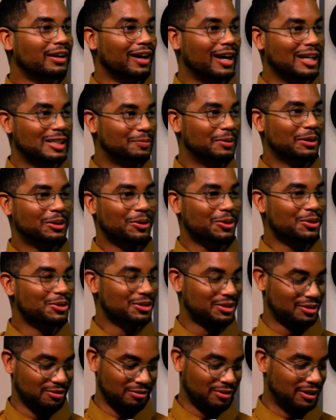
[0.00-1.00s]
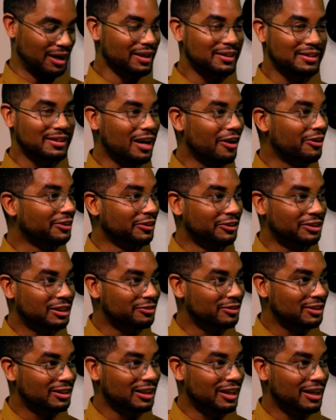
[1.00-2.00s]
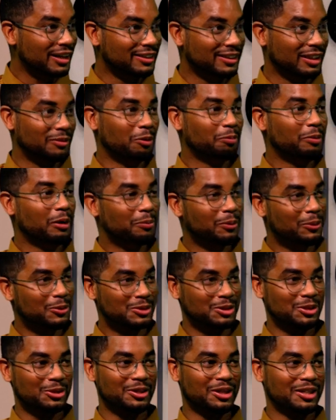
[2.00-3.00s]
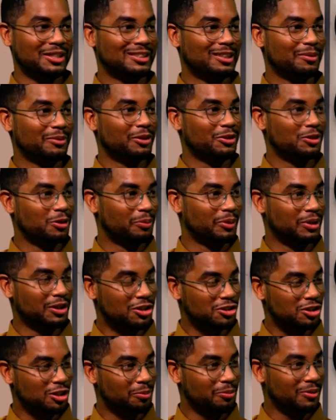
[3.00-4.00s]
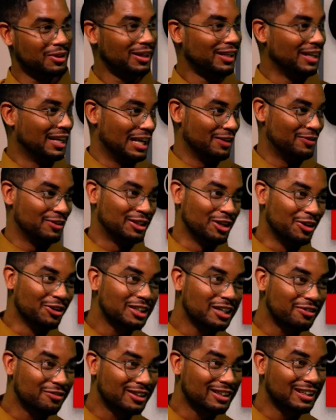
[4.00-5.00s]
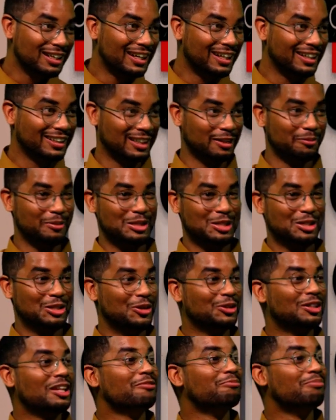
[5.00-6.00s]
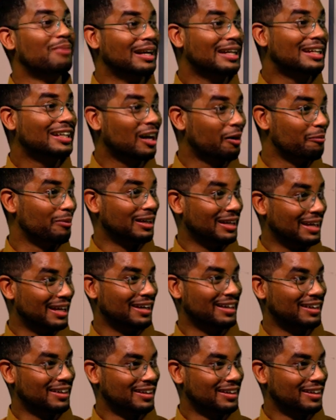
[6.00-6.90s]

It's because right now I don't have a client. And what people also need to understand with entrepreneurship, if you don't have a client, it means you don't have money coming in.